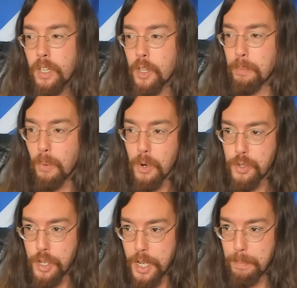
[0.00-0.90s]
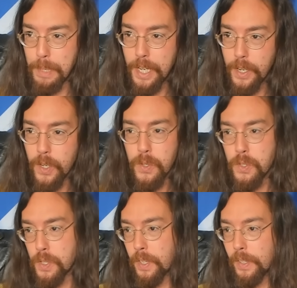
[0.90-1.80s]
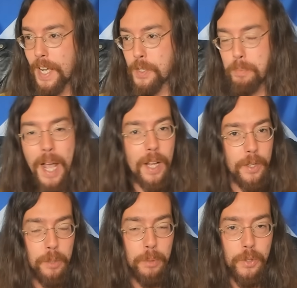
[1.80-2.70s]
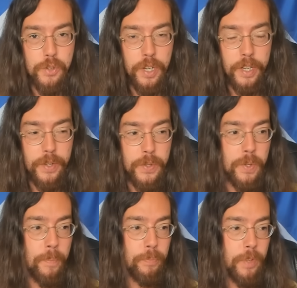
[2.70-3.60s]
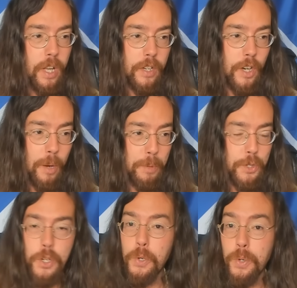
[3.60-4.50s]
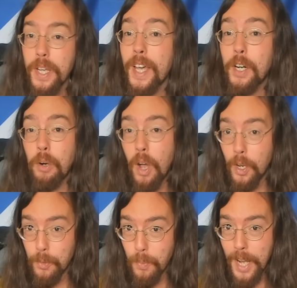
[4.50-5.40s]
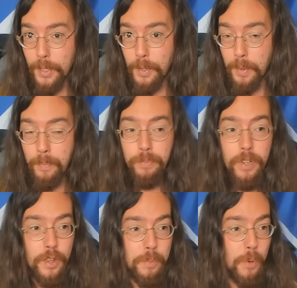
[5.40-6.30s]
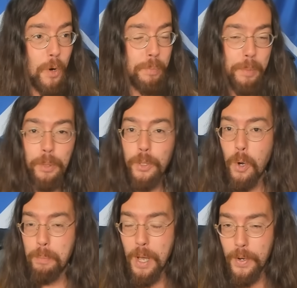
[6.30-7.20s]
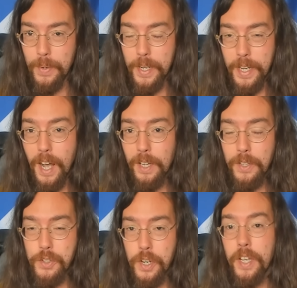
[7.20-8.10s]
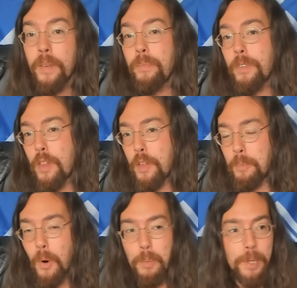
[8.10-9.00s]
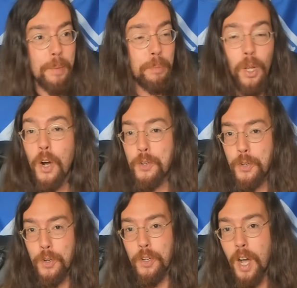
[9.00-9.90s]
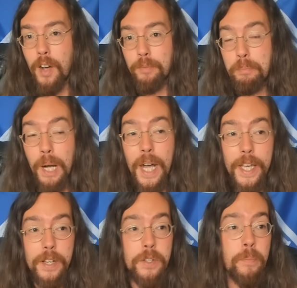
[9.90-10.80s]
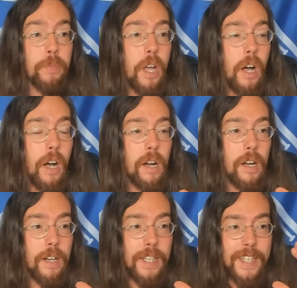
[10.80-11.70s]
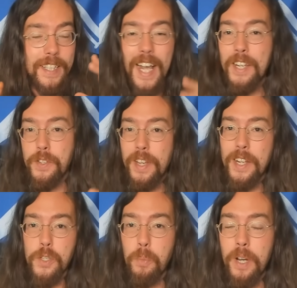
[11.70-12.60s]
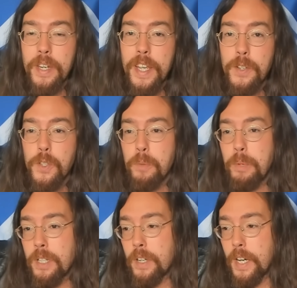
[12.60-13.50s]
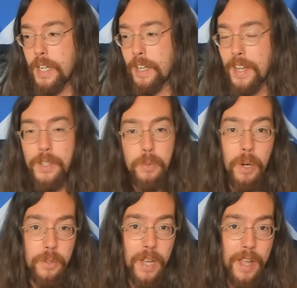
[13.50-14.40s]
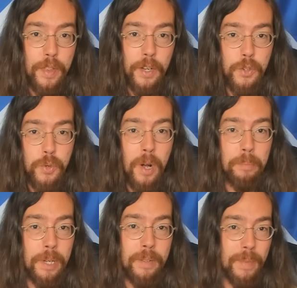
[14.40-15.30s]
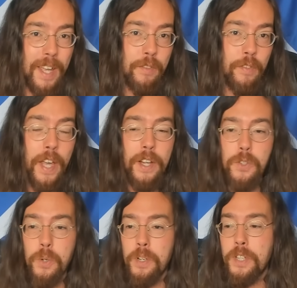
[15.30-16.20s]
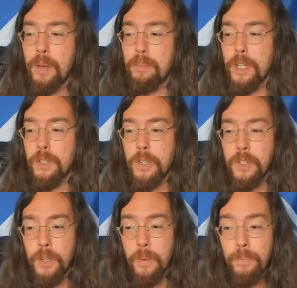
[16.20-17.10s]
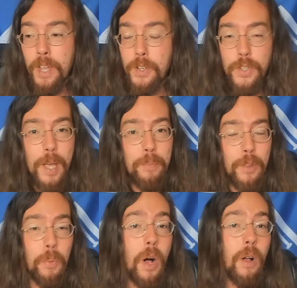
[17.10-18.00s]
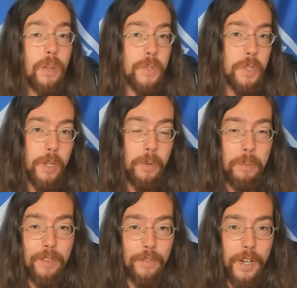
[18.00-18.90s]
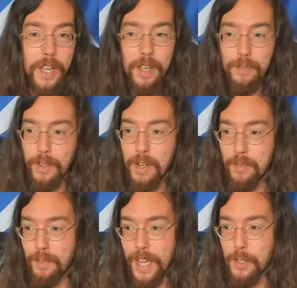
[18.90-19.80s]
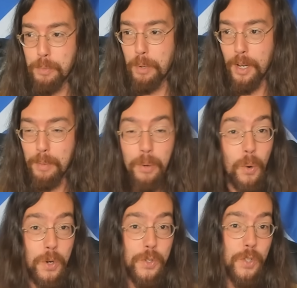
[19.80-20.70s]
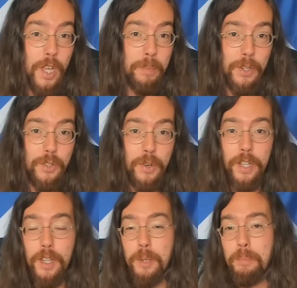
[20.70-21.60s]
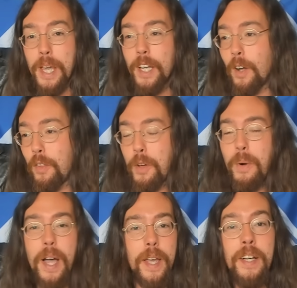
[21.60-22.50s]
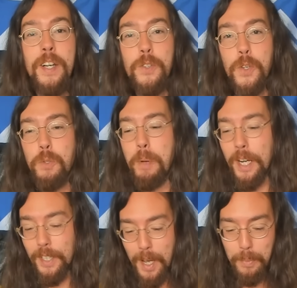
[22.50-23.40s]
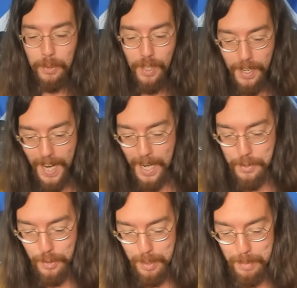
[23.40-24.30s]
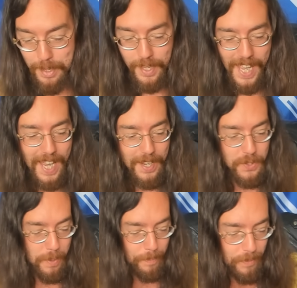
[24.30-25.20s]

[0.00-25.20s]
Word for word: The more she appears, the less palatable she is. Number two, to get her on record. The more people know about her ideology, the more people are turned off by it. Uh, that's that's what needs to be done, and that's what I think Trump and, and Vance are attempting to do. Same with Walz. It would be funny if uh, Vance brought up horse semen during the debate, although I suspect that will not actually be the case.